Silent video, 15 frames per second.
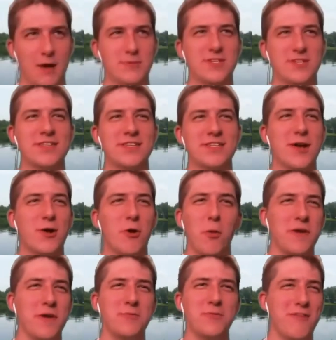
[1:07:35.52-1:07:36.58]
going to say, Cole,
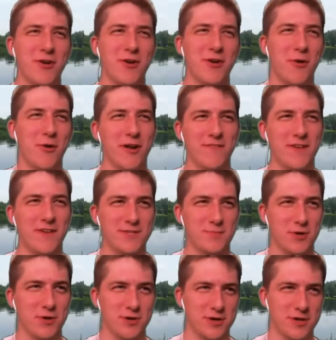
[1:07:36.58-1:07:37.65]
but you never go on Facebook.